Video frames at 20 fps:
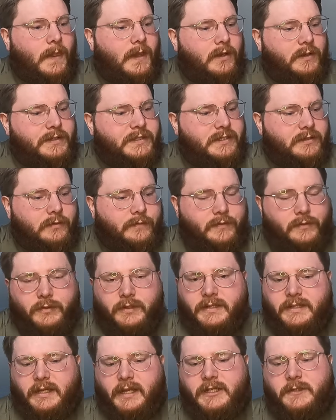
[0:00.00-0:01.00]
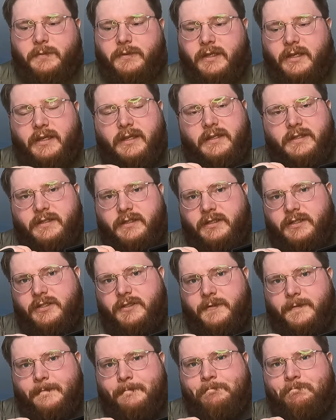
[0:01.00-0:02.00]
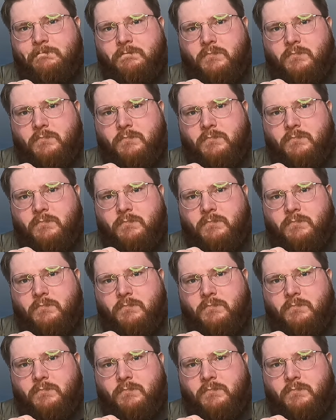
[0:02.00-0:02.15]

Also, of course, HPA is an issue